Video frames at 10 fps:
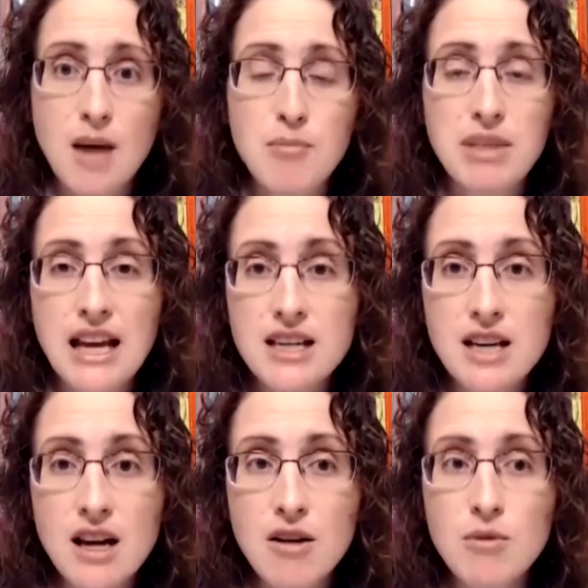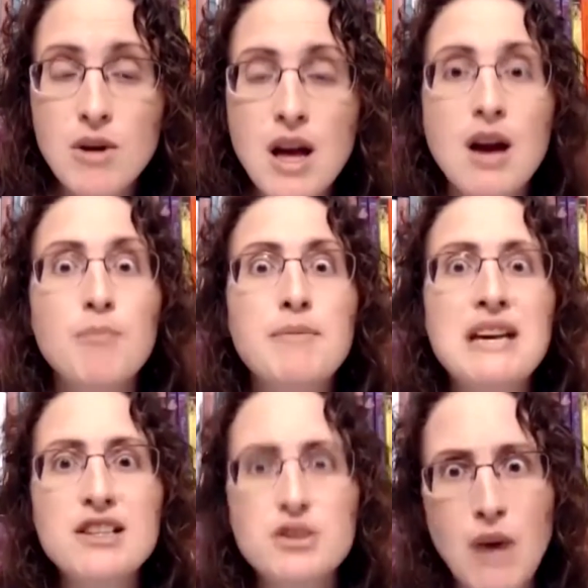Play-Doh,
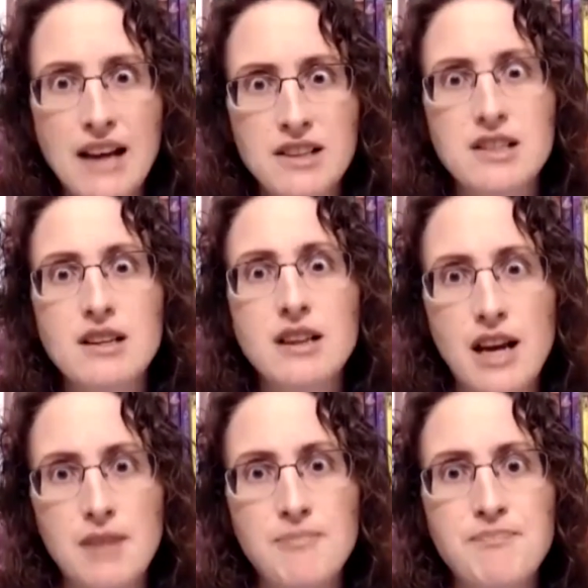beeswax clay.